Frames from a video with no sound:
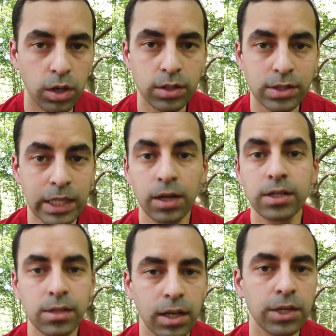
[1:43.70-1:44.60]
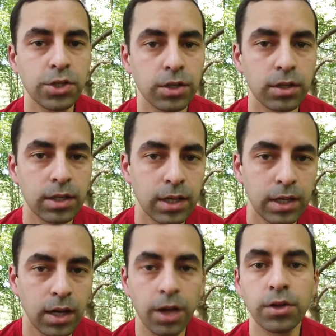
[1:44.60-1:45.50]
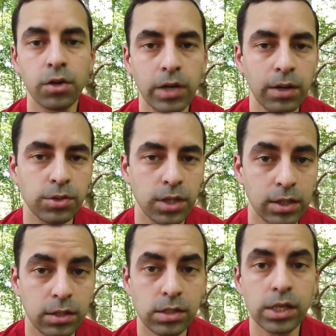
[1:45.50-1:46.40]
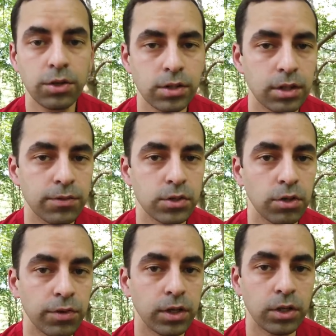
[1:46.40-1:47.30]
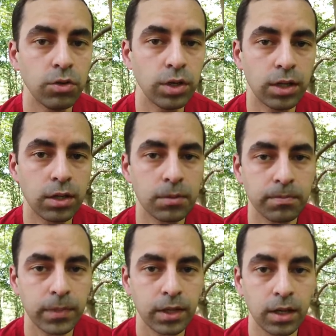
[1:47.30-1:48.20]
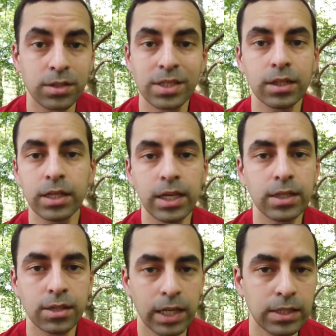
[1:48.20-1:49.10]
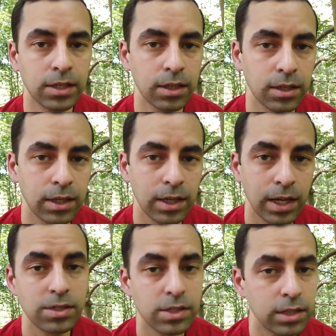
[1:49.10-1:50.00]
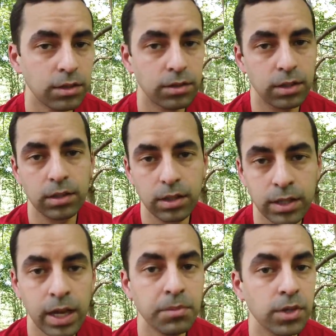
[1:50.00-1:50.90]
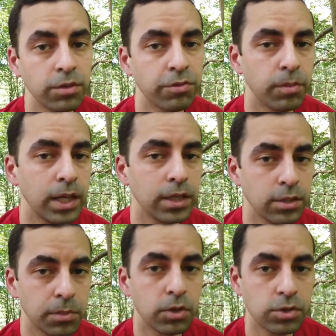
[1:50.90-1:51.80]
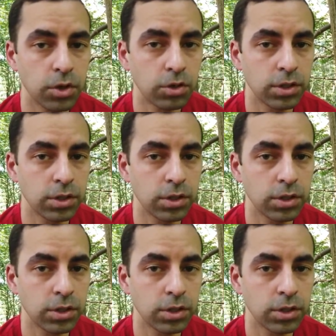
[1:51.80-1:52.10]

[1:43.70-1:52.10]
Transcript: worked in isolation, unknown outside the secretive Soviet Union, until years later, and still names unfamiliar to most